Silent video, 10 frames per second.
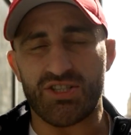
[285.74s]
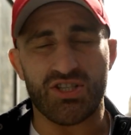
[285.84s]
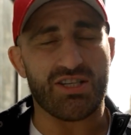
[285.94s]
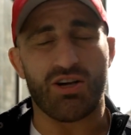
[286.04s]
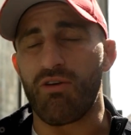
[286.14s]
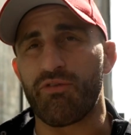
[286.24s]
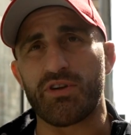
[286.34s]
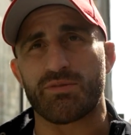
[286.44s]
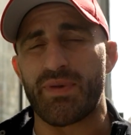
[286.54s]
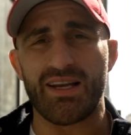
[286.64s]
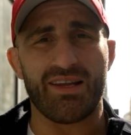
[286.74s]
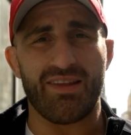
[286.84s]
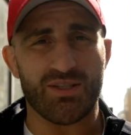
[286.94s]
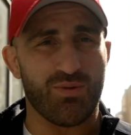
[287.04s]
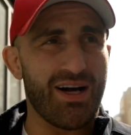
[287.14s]
just the confidence, man, and
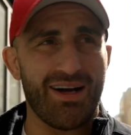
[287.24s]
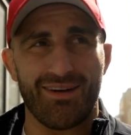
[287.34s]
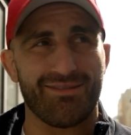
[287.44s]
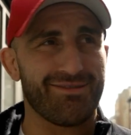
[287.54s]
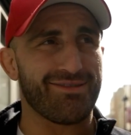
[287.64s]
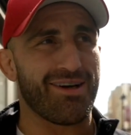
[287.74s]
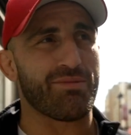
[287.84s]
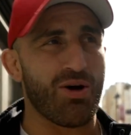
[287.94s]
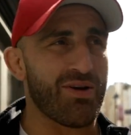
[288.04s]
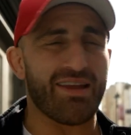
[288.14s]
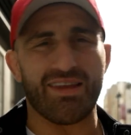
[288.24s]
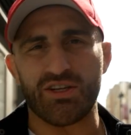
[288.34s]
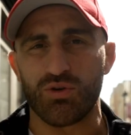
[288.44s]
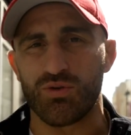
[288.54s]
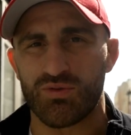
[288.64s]
that's why I'm going out there
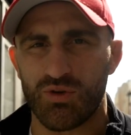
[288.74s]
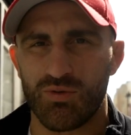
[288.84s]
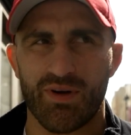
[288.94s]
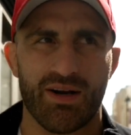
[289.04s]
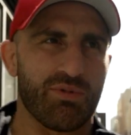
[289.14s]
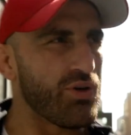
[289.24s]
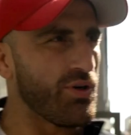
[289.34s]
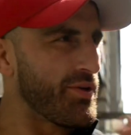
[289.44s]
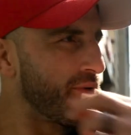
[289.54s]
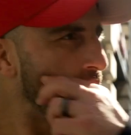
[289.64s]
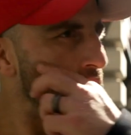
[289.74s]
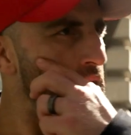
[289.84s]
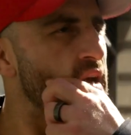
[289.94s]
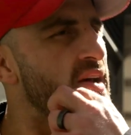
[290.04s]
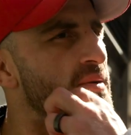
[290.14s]
doing what I'm doing.
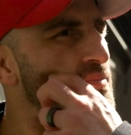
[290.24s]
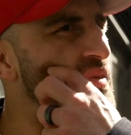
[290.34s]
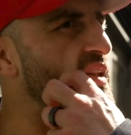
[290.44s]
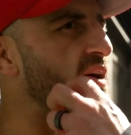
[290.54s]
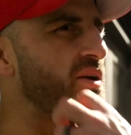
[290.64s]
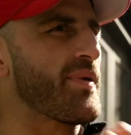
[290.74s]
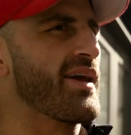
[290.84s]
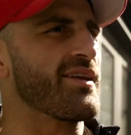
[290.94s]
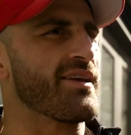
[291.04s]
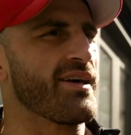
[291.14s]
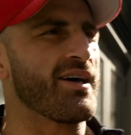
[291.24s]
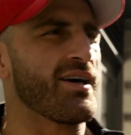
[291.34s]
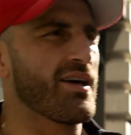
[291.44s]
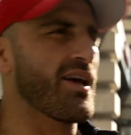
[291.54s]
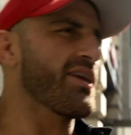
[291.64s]
You know what I mean? And
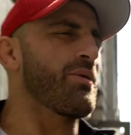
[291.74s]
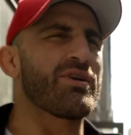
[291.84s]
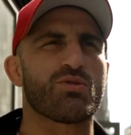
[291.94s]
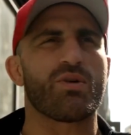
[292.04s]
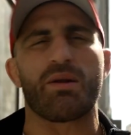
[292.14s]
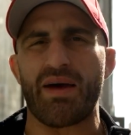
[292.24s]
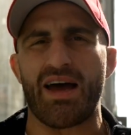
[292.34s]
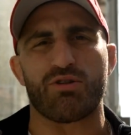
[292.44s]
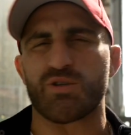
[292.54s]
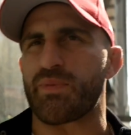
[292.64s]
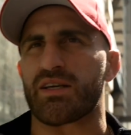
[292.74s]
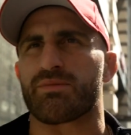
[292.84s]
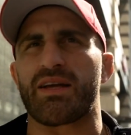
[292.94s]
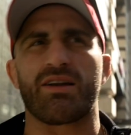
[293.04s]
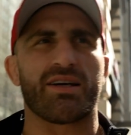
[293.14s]
yeah, we just want to pay our respects,
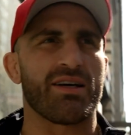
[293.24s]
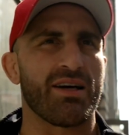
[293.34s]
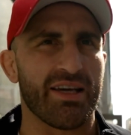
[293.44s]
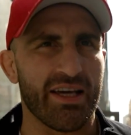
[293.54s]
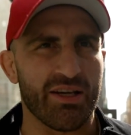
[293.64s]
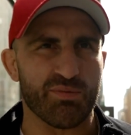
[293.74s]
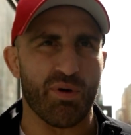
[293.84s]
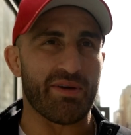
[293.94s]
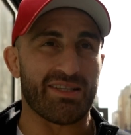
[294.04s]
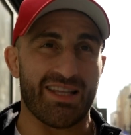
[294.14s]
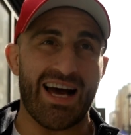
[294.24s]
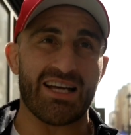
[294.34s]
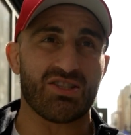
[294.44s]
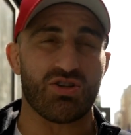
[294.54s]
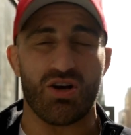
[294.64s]
man. Like again, it's probably his
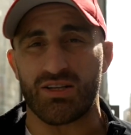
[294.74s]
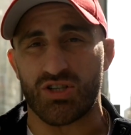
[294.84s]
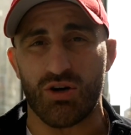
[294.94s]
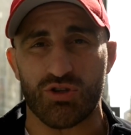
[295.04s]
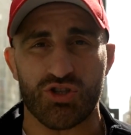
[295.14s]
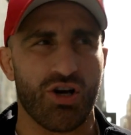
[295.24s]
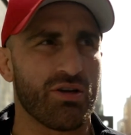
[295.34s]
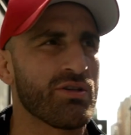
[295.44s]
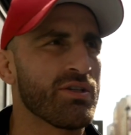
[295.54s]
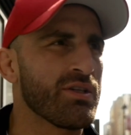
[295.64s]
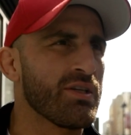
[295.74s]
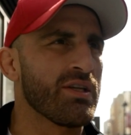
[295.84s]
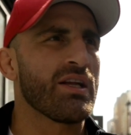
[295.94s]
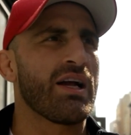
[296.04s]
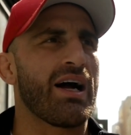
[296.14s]
last title shot,
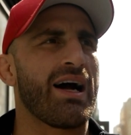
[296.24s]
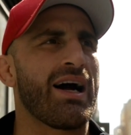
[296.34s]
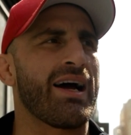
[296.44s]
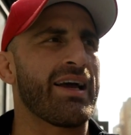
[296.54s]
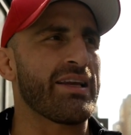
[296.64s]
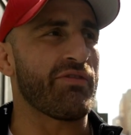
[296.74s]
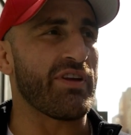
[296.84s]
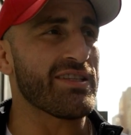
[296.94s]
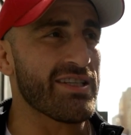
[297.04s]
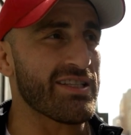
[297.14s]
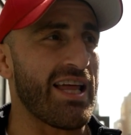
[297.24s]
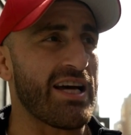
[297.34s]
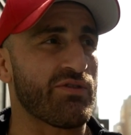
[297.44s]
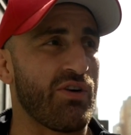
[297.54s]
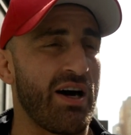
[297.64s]
and if it is his
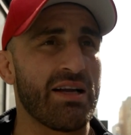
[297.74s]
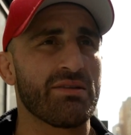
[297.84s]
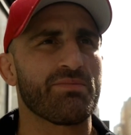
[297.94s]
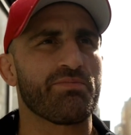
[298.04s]
last fight,